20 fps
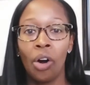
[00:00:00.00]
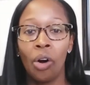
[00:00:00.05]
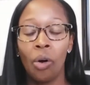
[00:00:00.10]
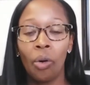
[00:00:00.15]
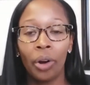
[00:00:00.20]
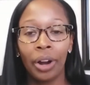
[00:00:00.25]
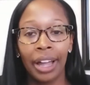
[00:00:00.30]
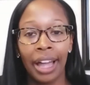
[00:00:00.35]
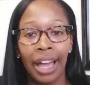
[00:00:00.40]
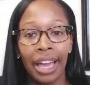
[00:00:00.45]

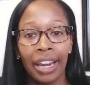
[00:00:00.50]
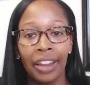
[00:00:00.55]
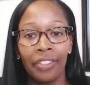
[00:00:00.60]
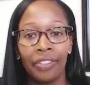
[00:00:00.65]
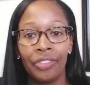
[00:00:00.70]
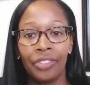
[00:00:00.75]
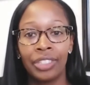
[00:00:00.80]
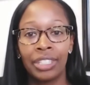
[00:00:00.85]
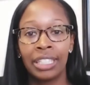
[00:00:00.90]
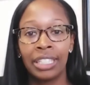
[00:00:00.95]
or kind
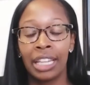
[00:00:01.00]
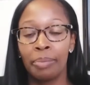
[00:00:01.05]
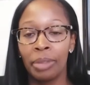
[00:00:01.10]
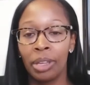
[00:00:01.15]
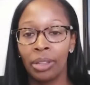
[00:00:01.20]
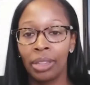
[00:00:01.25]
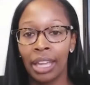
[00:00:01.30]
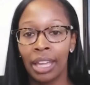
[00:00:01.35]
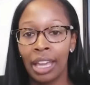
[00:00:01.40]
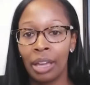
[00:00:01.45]
of
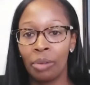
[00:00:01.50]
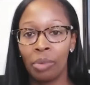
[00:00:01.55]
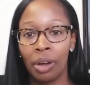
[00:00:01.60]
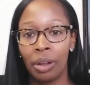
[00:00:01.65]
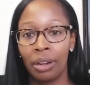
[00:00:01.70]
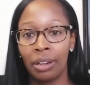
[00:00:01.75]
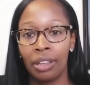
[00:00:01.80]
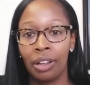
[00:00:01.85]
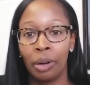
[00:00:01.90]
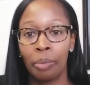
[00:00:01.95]
simulate
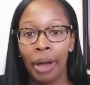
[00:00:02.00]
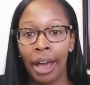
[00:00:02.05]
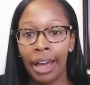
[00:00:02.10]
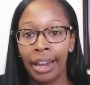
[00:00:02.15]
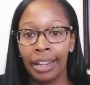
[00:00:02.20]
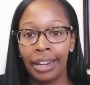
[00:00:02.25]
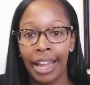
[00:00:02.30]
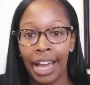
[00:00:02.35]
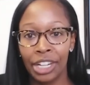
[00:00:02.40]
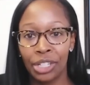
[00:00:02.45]
what your
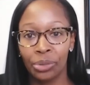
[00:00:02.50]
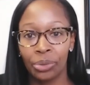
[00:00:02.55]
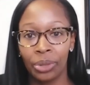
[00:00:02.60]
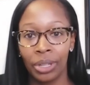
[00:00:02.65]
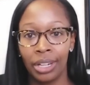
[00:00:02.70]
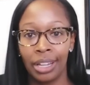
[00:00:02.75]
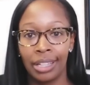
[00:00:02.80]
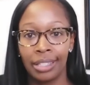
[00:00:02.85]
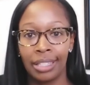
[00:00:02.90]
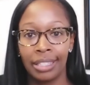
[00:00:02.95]
body naturally
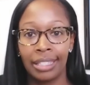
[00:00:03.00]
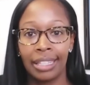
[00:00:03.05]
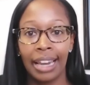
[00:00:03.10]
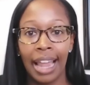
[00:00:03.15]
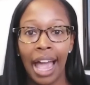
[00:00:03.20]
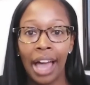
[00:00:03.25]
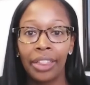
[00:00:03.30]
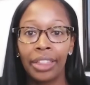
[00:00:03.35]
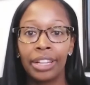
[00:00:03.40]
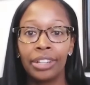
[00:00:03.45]
does as an
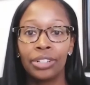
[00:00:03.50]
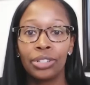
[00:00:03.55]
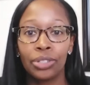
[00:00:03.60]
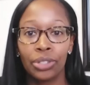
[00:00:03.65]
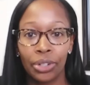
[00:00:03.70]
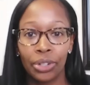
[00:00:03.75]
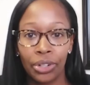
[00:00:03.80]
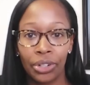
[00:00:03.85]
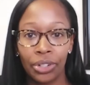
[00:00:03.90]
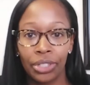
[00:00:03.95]
LH
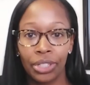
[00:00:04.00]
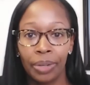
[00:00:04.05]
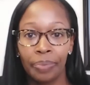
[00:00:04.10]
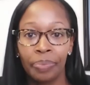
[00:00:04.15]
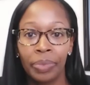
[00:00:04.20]
surge.